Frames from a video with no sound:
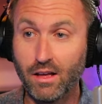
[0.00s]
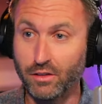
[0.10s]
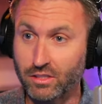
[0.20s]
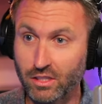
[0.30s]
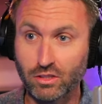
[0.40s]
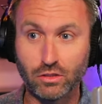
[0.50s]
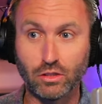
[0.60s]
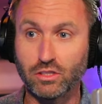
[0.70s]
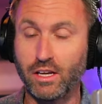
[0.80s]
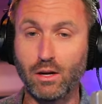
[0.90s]
The Sixers
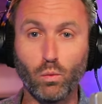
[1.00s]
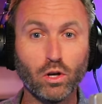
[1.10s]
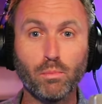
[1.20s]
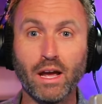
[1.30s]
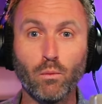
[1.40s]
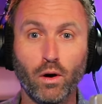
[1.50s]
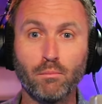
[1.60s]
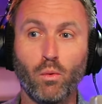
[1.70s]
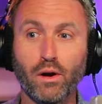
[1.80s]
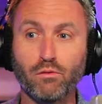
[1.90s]
are saying we'll pay
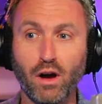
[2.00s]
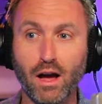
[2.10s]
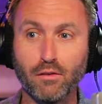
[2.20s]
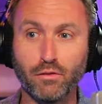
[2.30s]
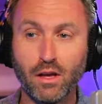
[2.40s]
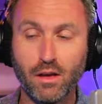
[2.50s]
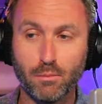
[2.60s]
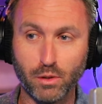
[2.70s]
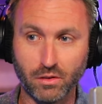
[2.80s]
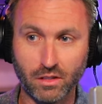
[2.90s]
$1.5
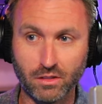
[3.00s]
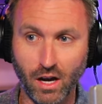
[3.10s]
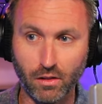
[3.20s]
billion.